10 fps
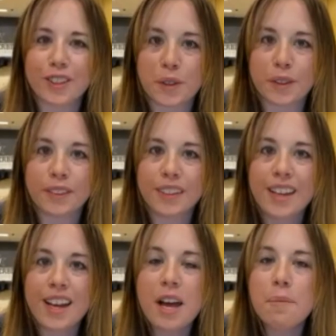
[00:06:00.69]
old,
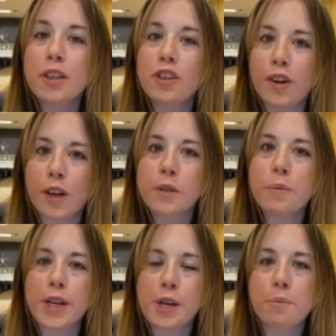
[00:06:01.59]
but you've also
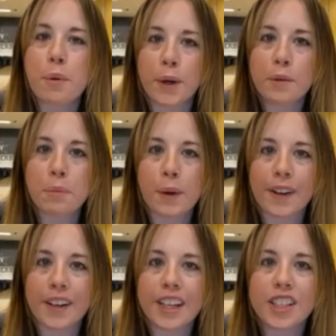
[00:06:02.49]
been an important
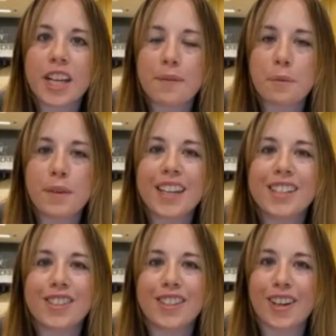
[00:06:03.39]
part in shaping me
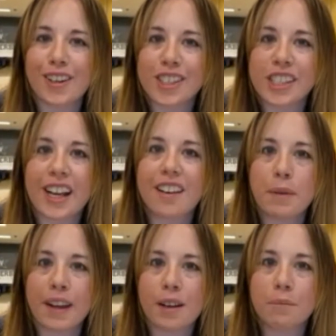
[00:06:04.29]
into the coach that I have
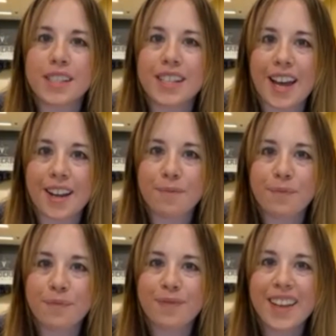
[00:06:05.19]
become today.
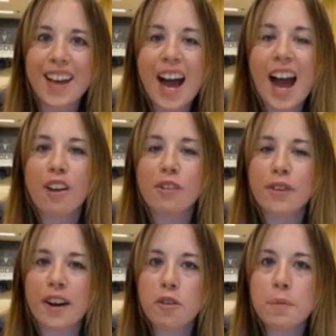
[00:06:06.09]
I will
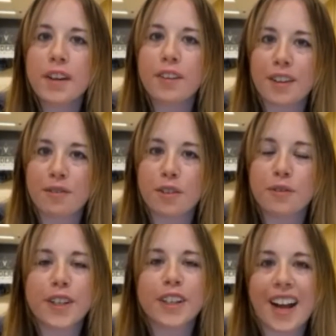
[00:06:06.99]
forever be grateful for
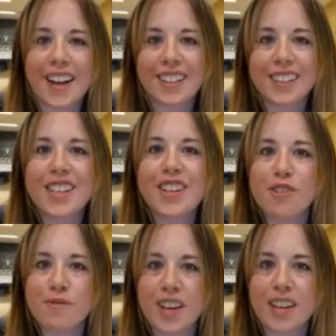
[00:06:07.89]
your guidance and your
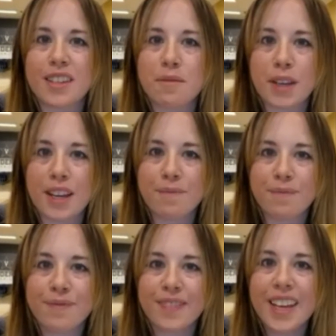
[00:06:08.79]
faith in me.
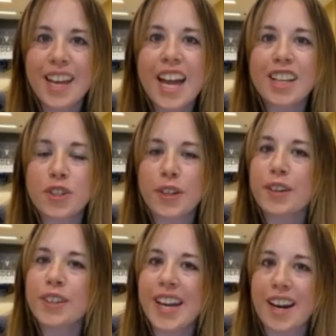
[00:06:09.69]
Enjoy your
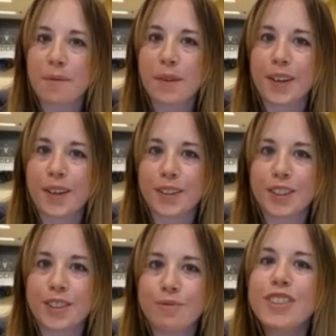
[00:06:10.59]
retirement, Coach.
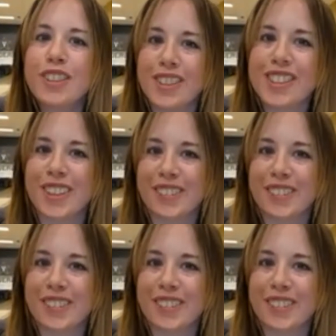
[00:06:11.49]
You deserve